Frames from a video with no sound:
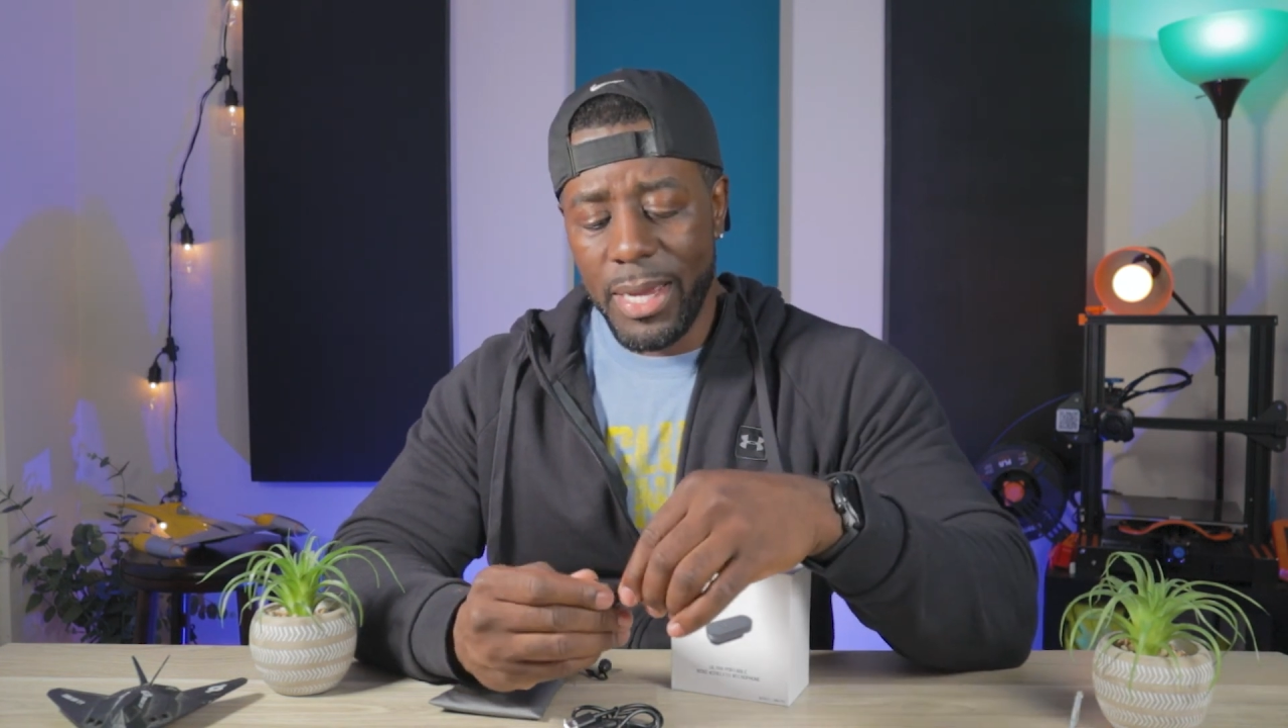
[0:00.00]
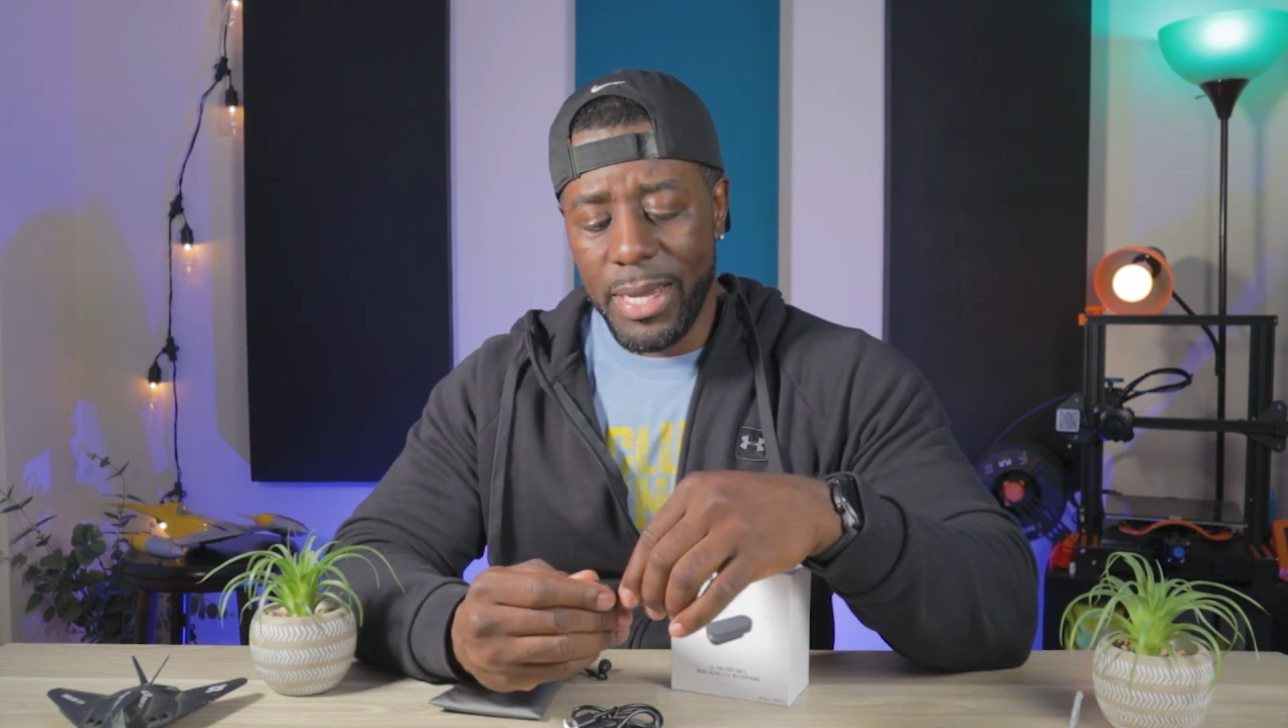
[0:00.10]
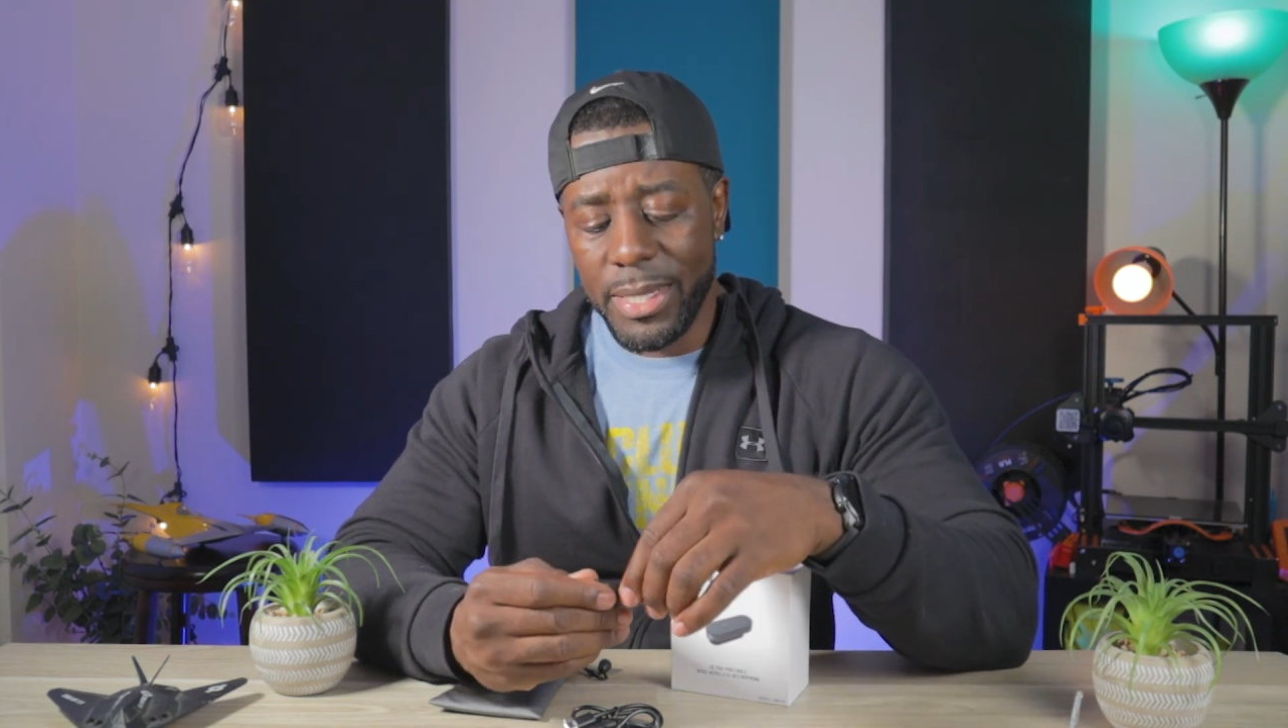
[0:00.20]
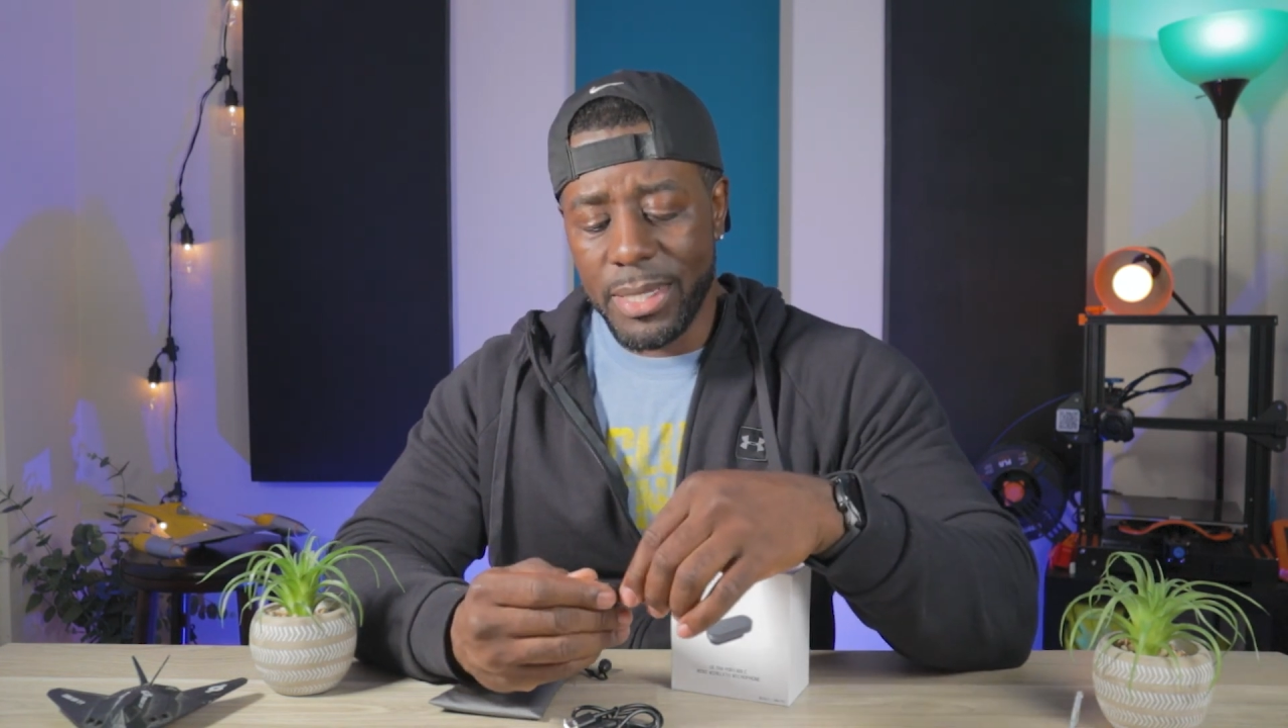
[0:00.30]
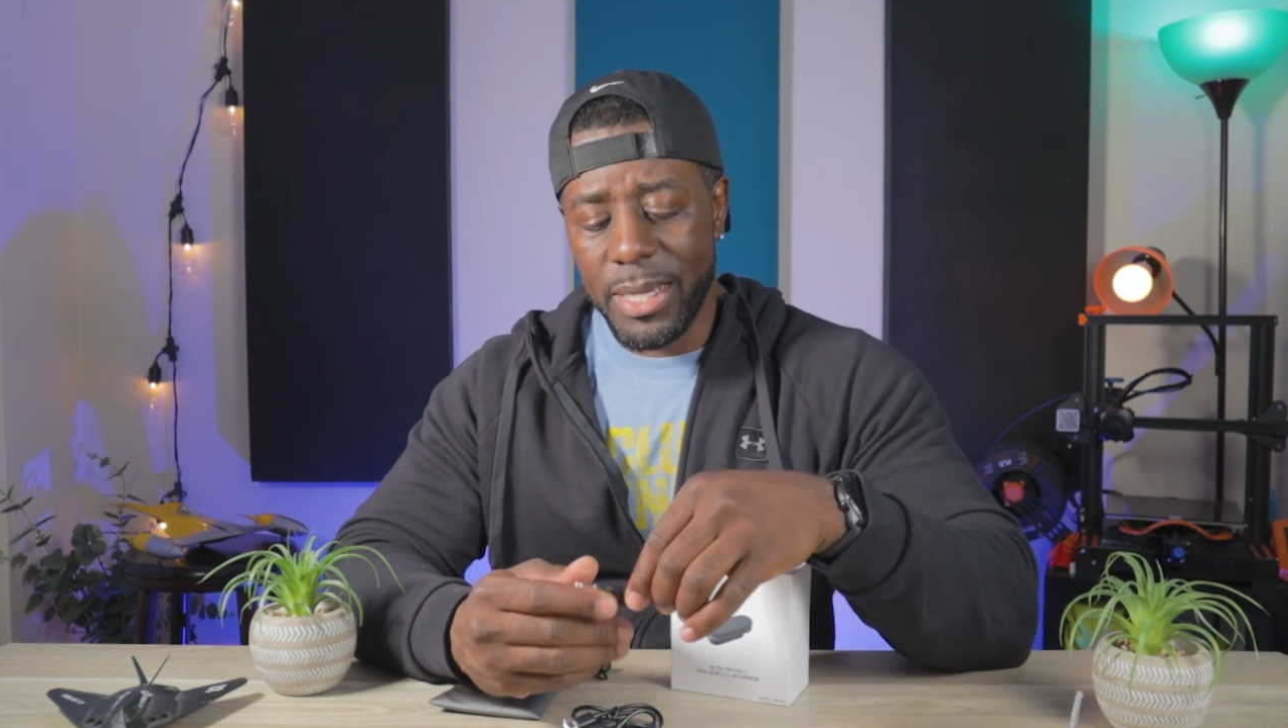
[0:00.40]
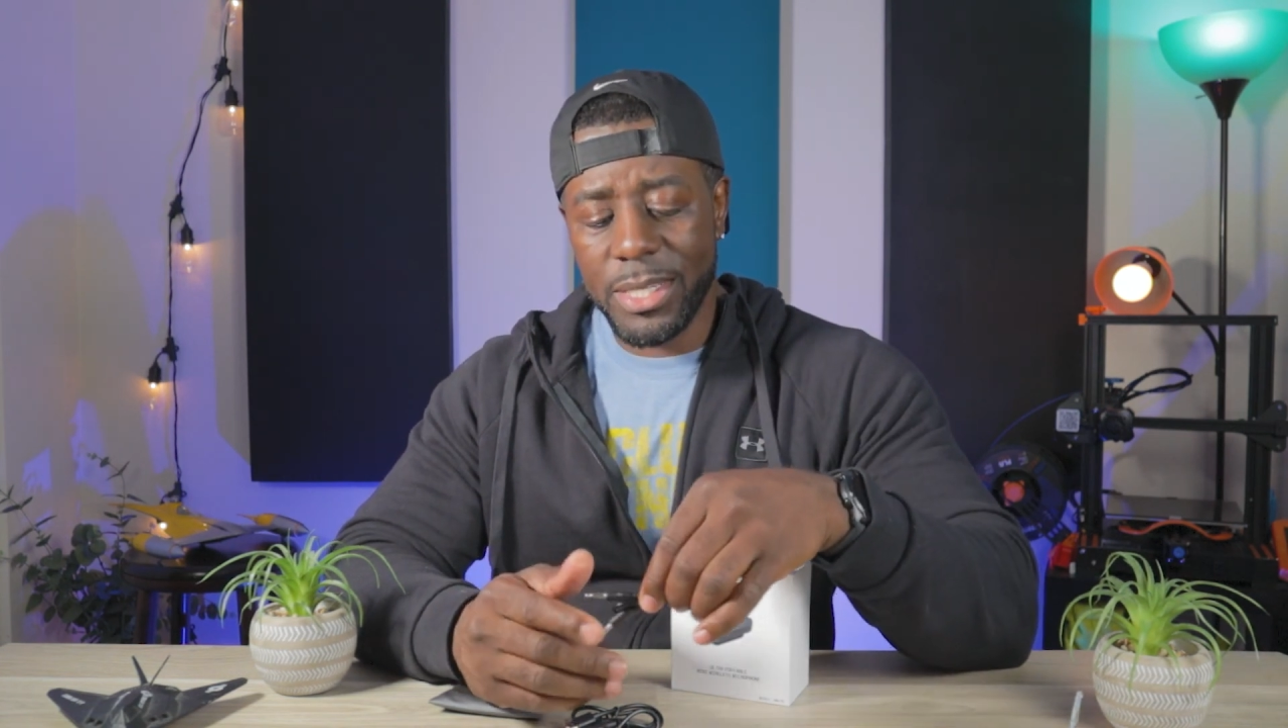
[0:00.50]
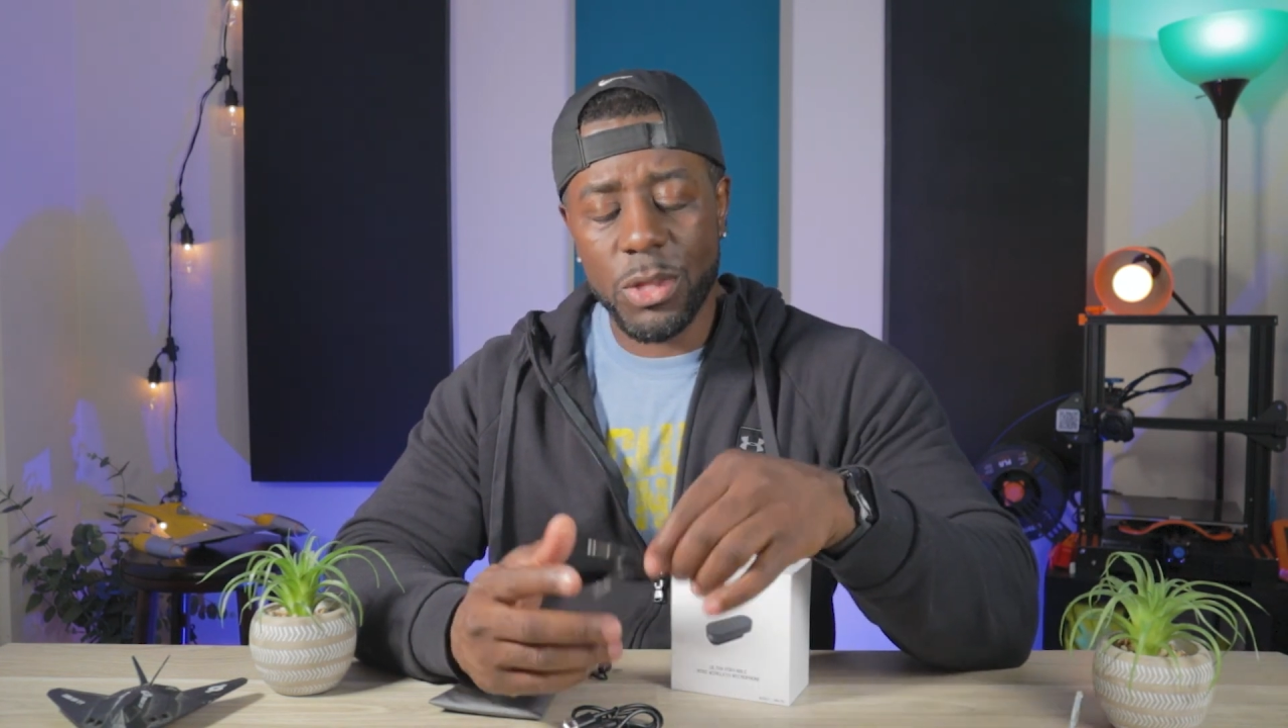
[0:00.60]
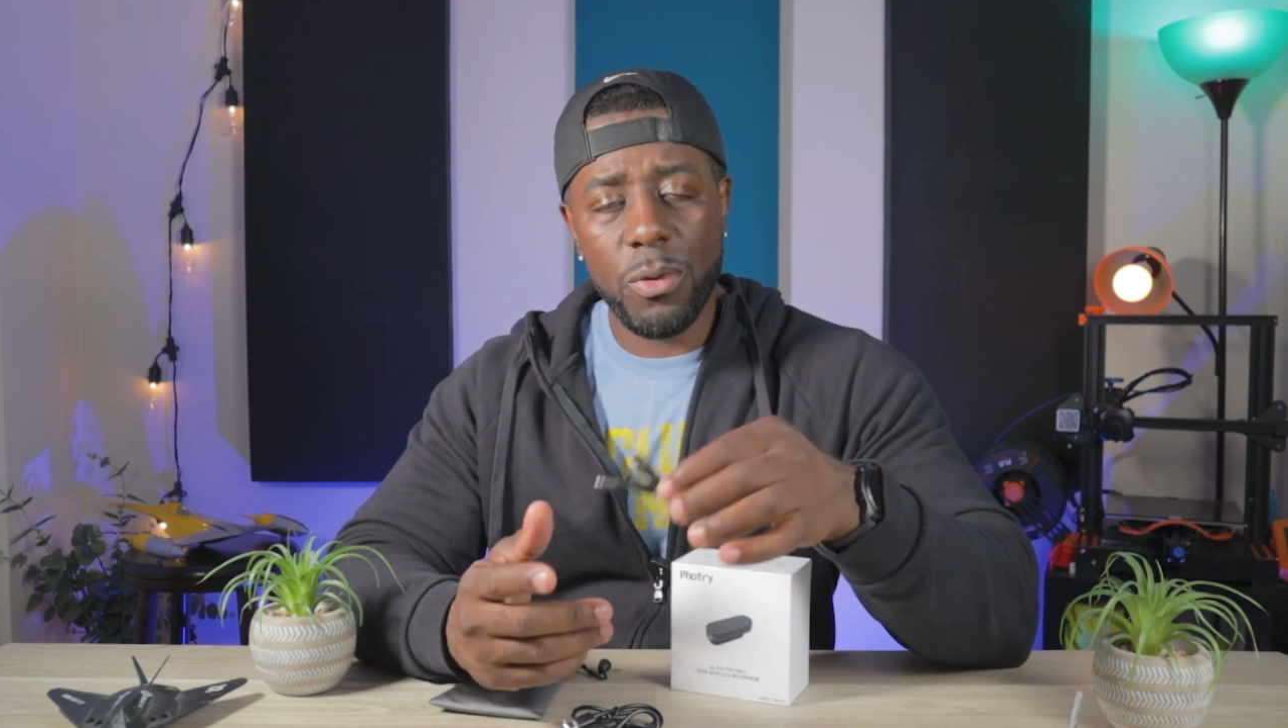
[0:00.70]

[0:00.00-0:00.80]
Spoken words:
is it's a